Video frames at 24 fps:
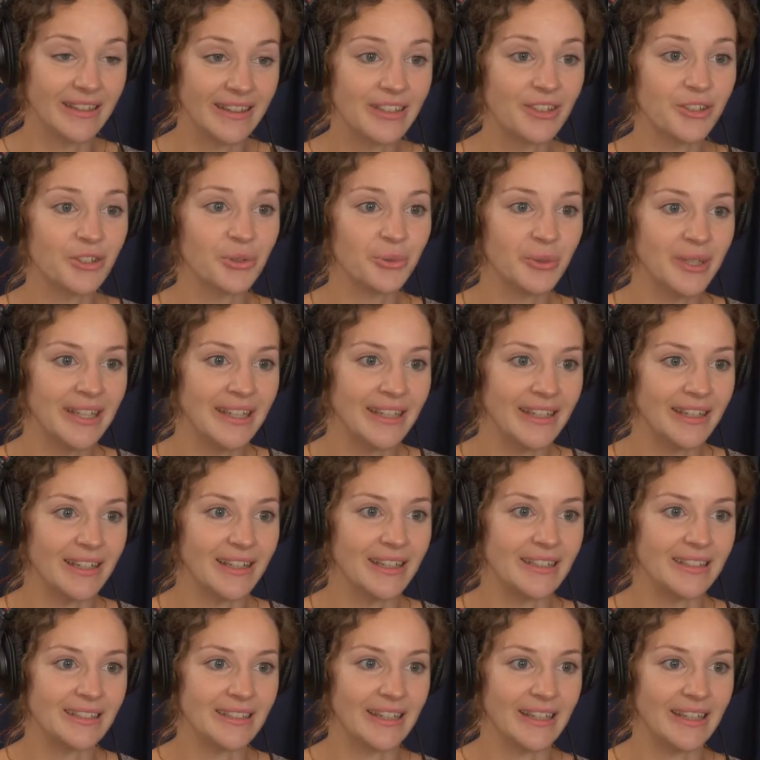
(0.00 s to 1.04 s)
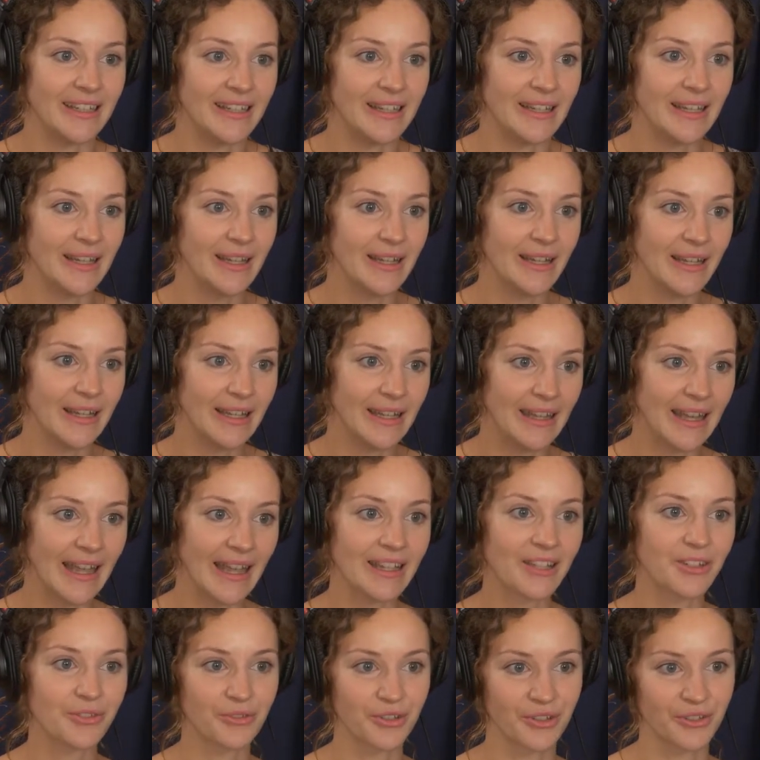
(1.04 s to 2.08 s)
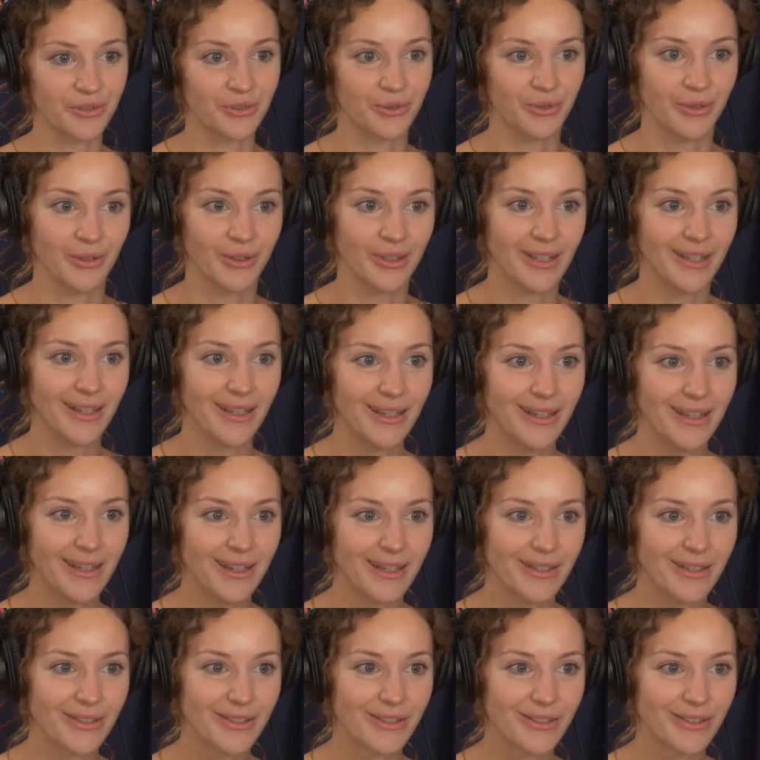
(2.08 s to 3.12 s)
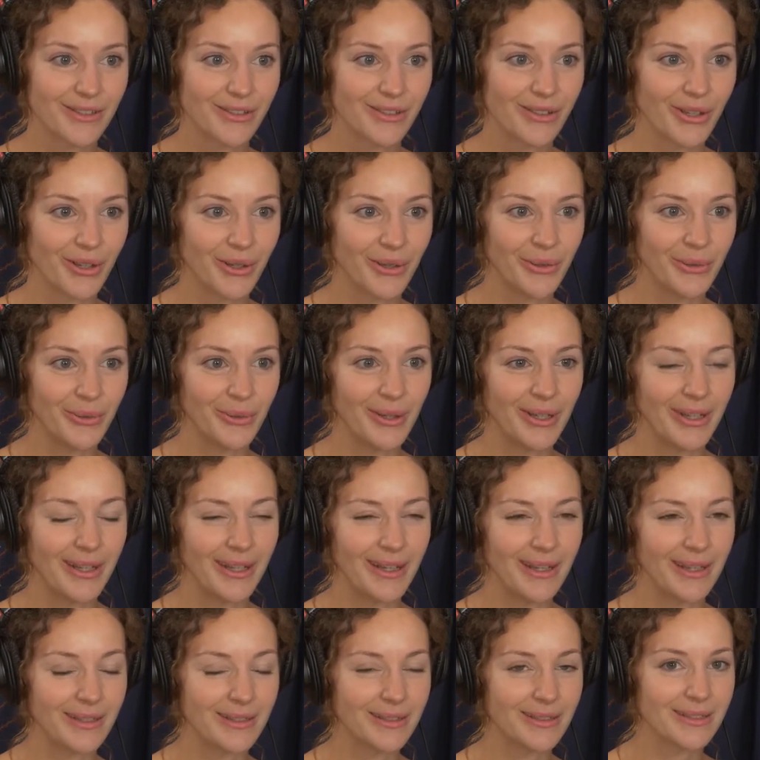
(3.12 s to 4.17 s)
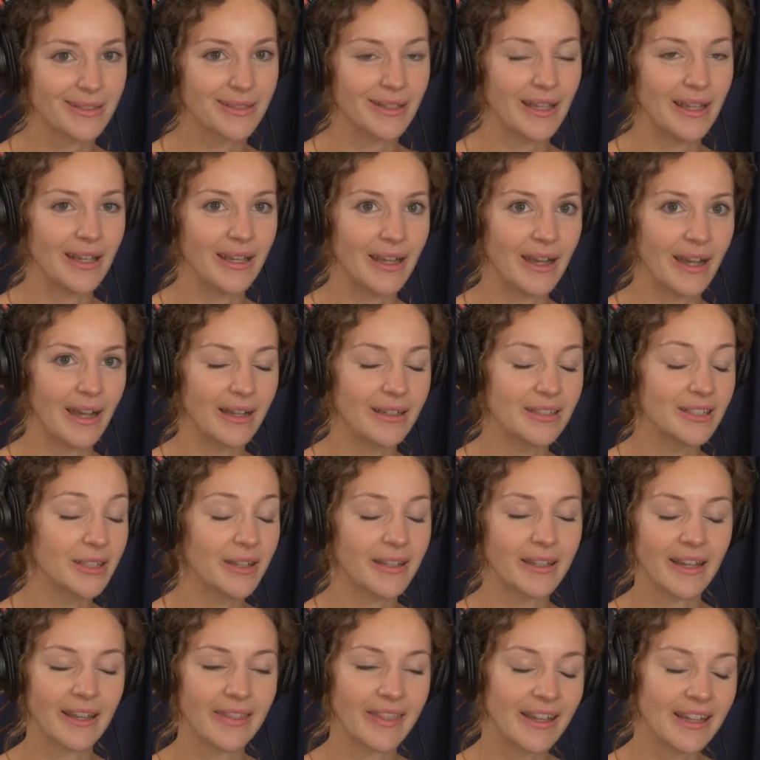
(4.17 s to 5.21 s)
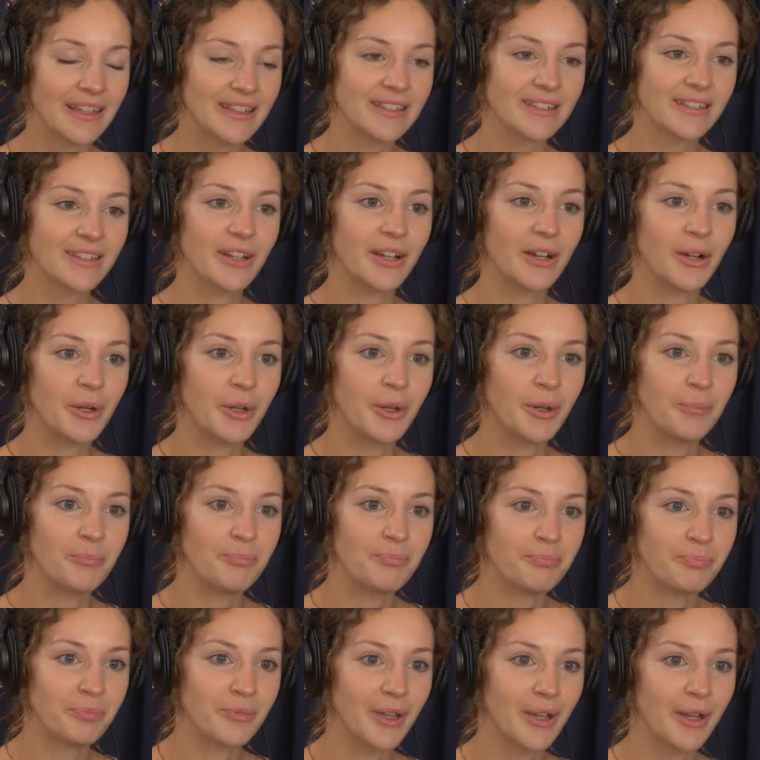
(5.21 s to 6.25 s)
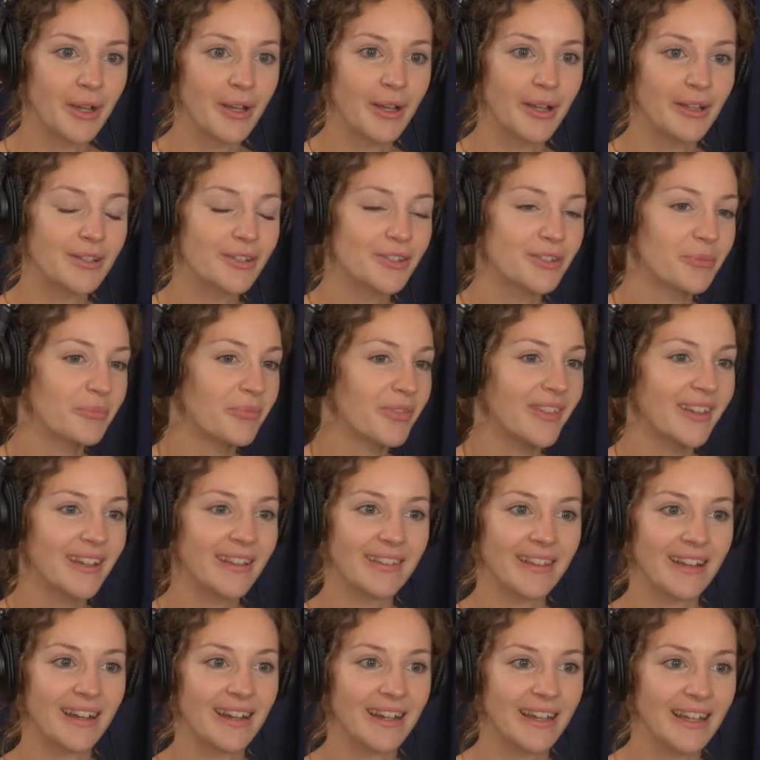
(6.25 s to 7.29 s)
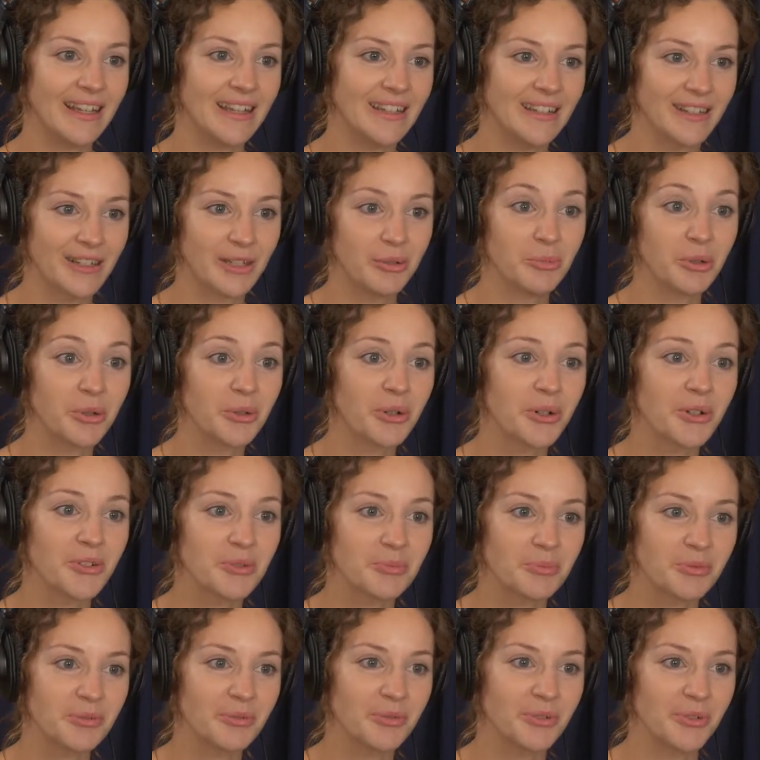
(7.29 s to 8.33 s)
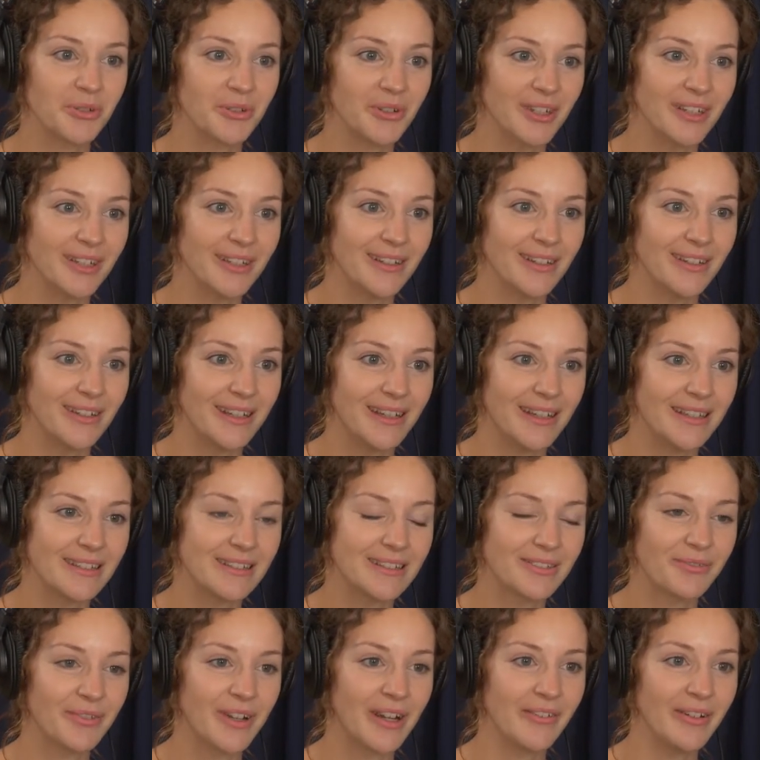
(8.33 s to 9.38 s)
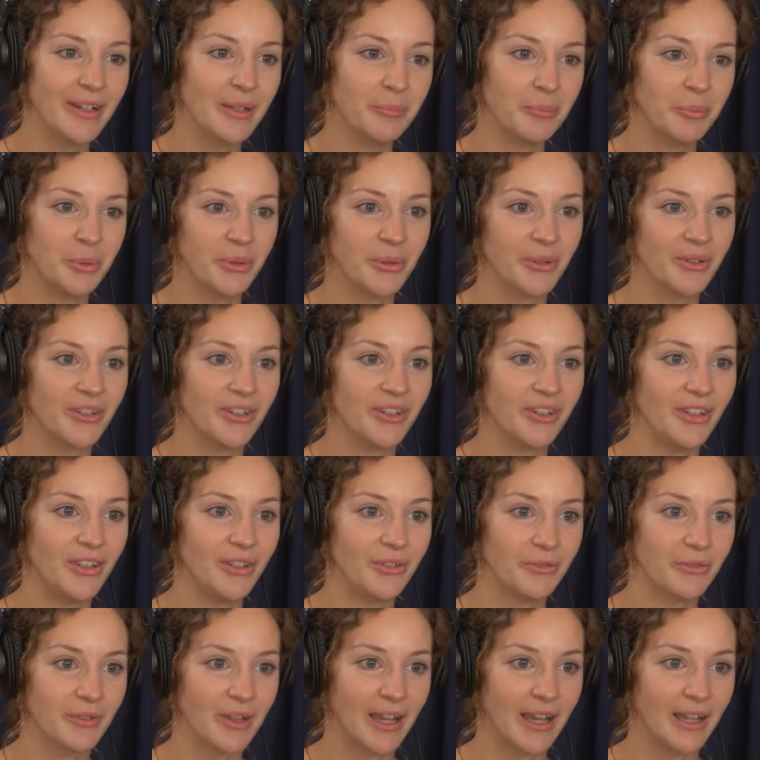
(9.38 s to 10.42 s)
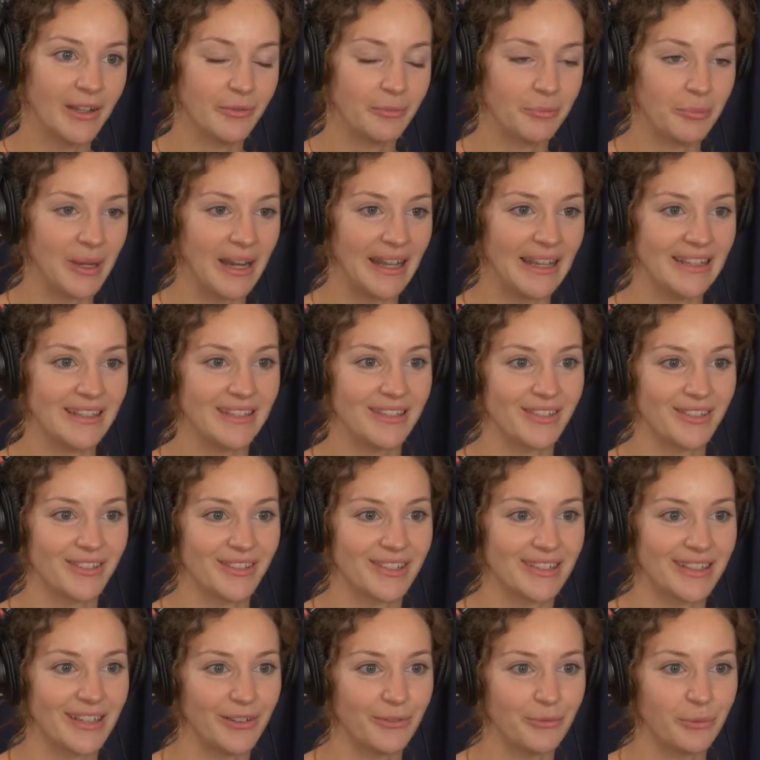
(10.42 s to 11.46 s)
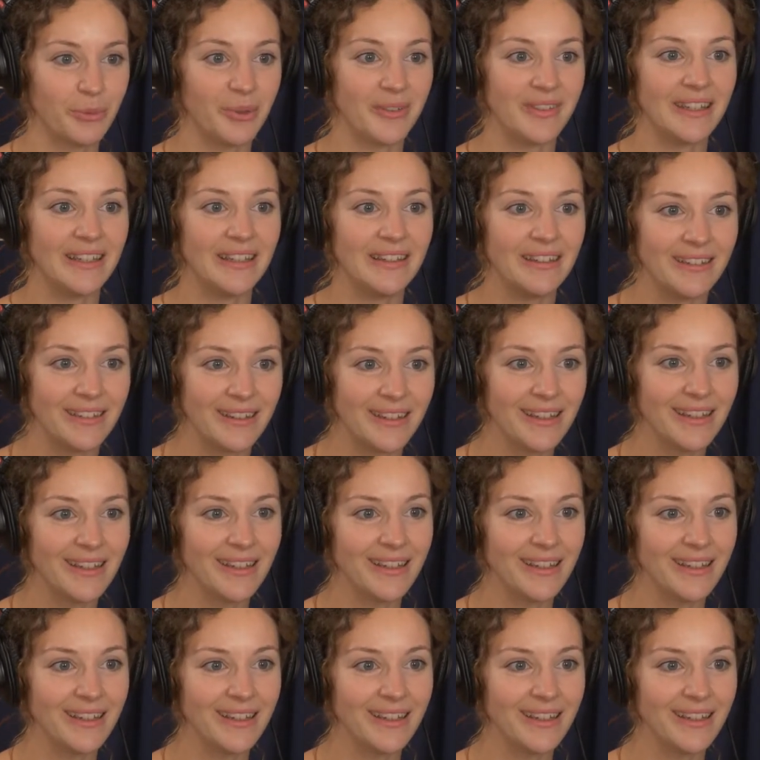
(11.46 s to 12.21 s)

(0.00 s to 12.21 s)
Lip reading: doing it as a last resort. So that isn't something that I had come across before, and it's very important. You've kind of placed yourself within